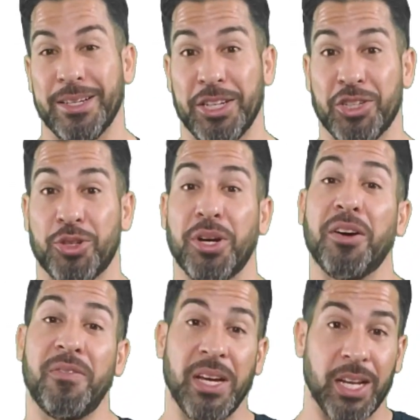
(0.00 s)
is your
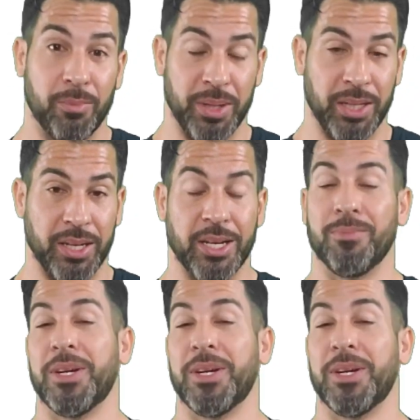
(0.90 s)
availability,